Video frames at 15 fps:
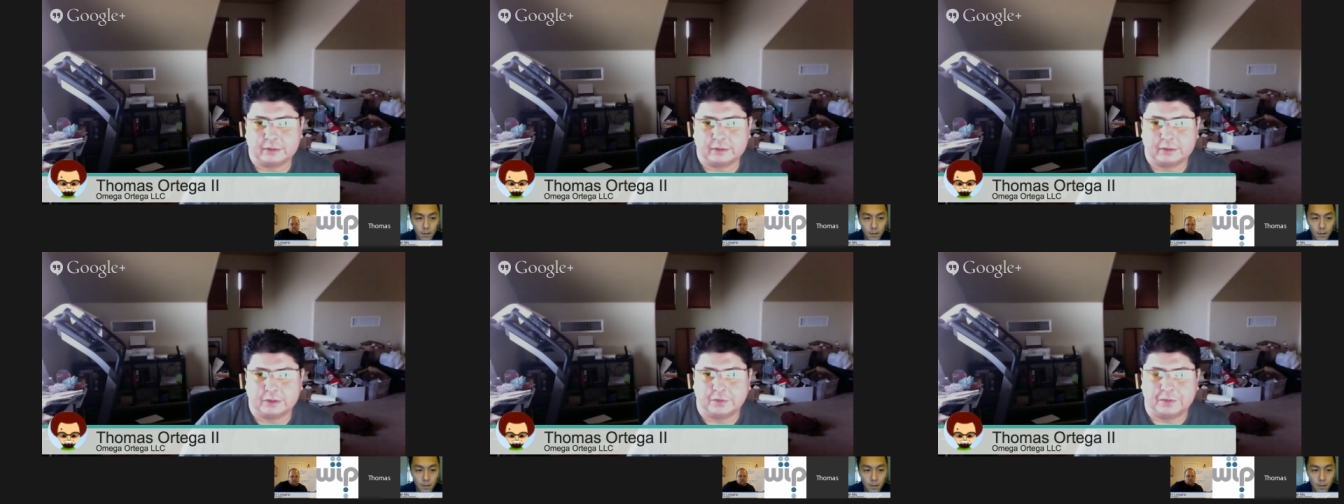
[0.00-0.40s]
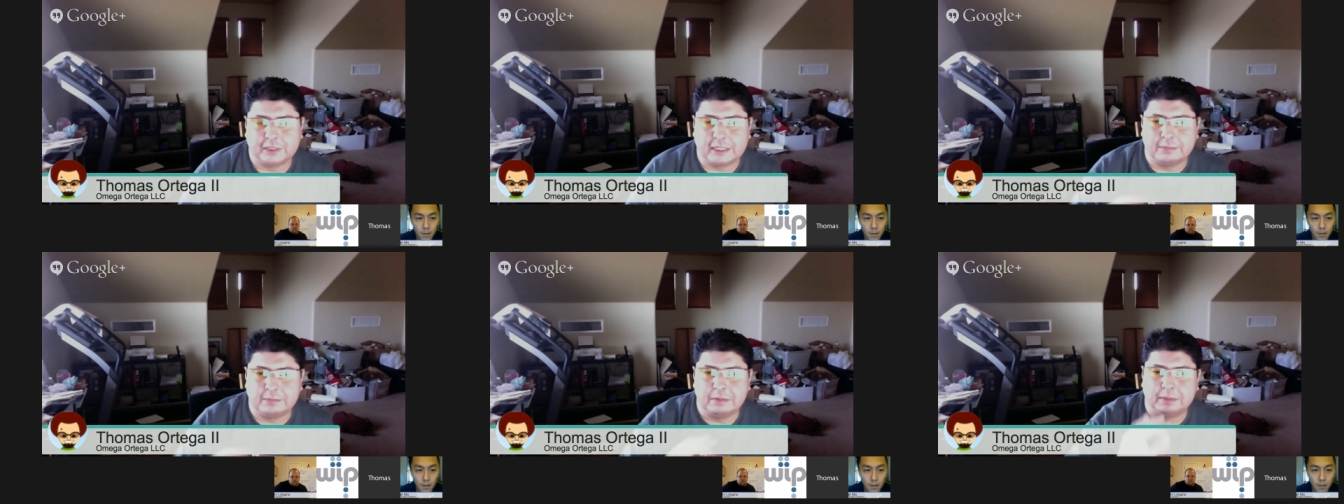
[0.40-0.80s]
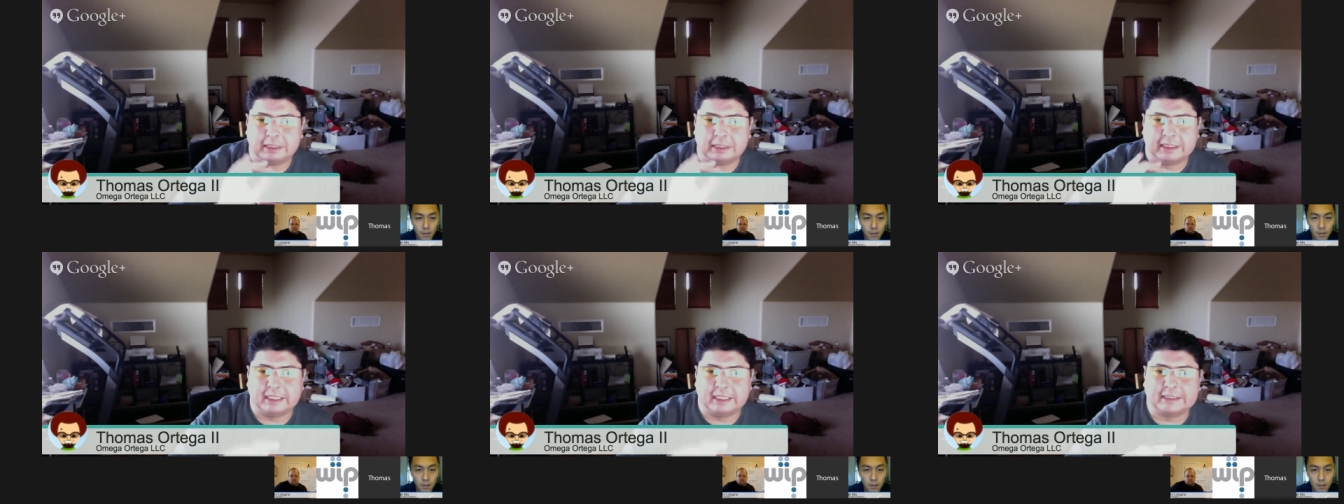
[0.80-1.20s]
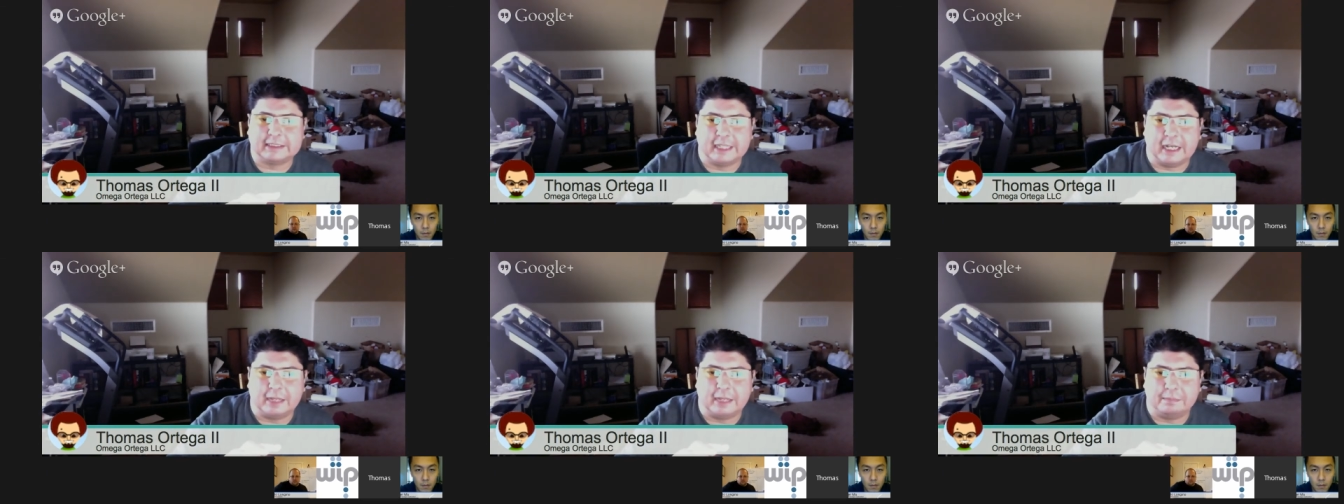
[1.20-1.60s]
So if you come up with a
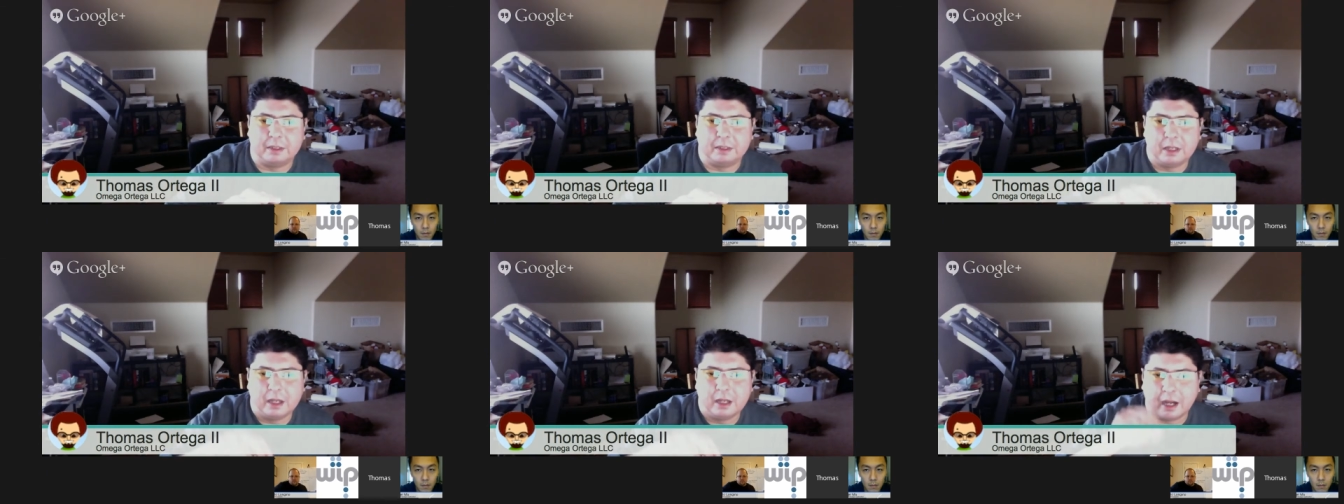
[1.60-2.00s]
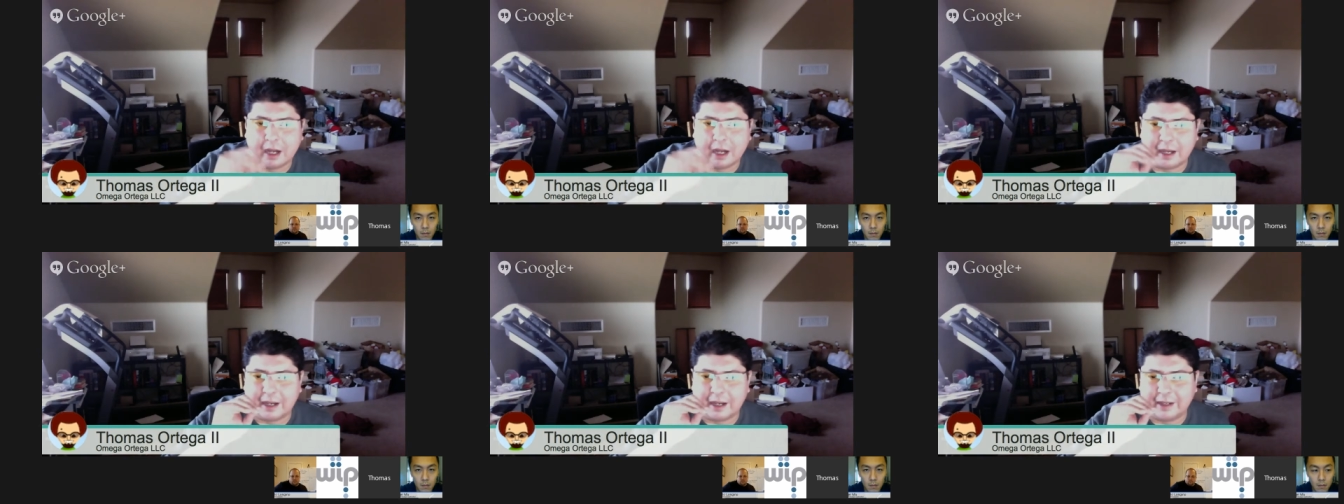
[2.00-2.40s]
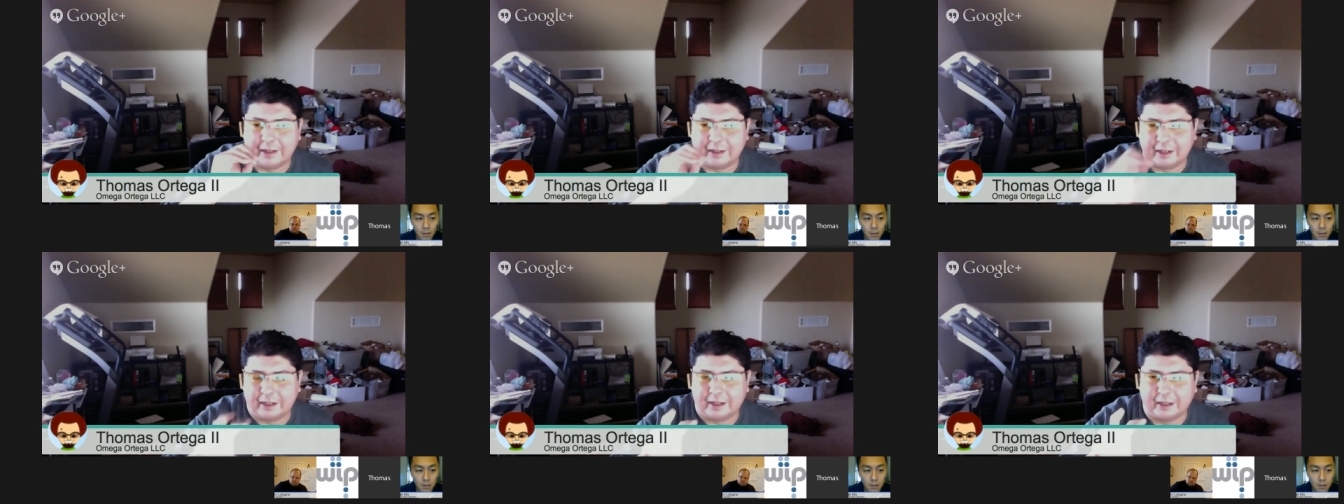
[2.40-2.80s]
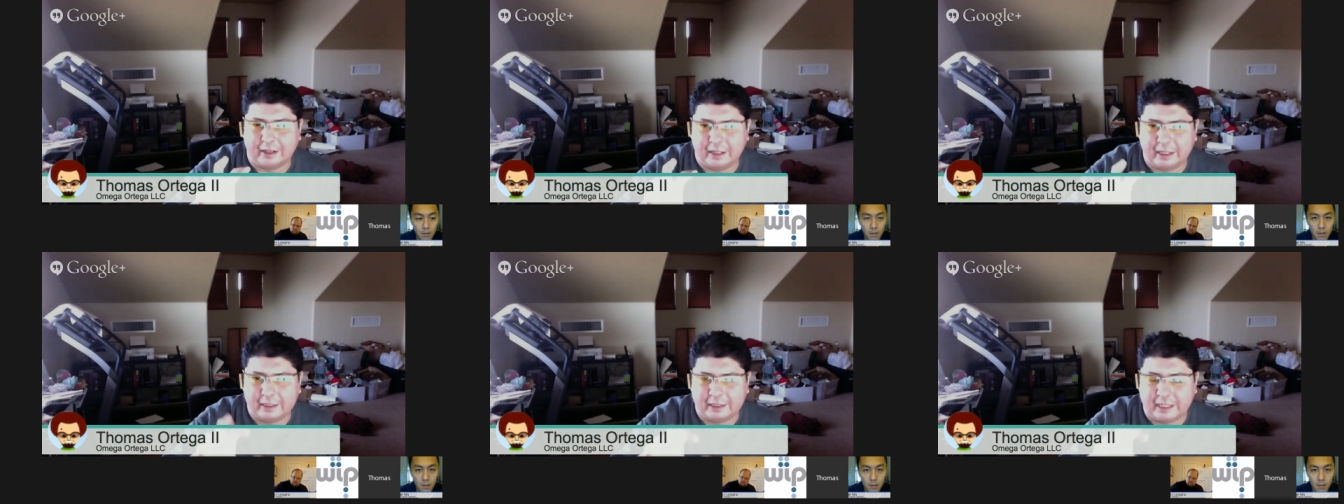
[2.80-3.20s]
desktop
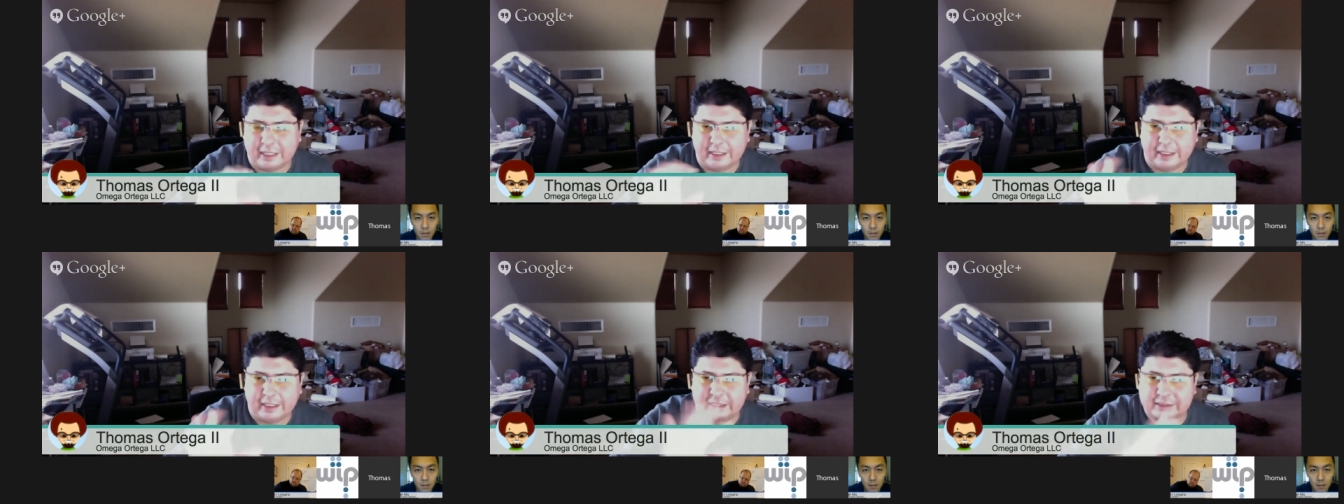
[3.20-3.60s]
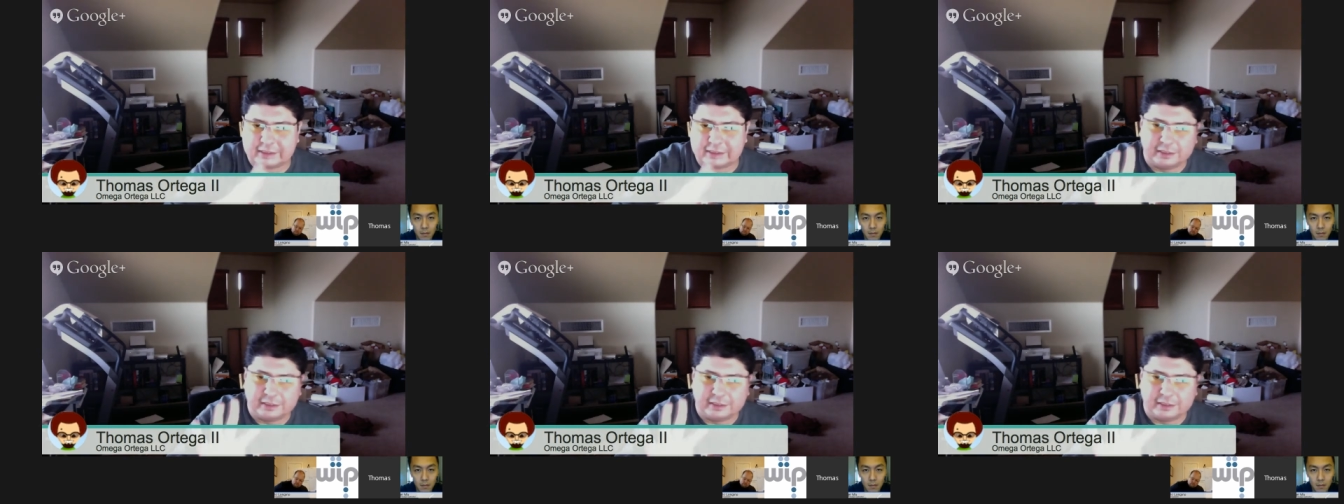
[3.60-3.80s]
and then